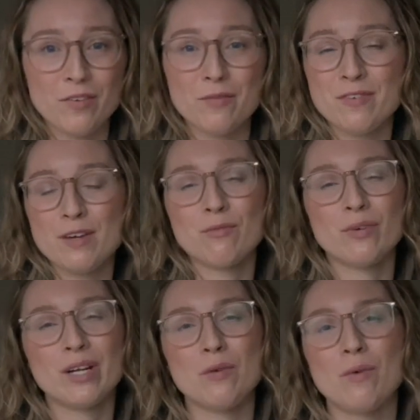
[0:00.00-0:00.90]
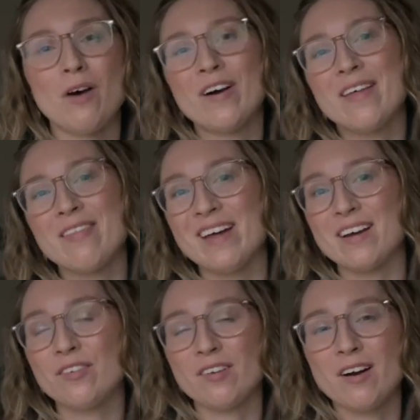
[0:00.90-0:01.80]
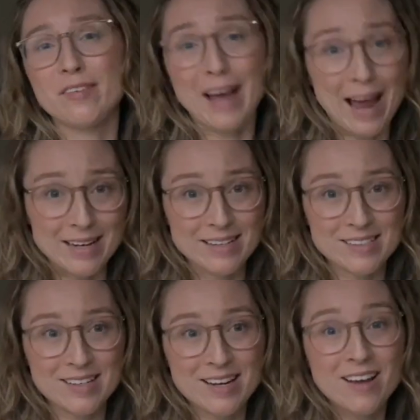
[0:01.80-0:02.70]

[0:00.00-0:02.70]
fit really well in their size 8.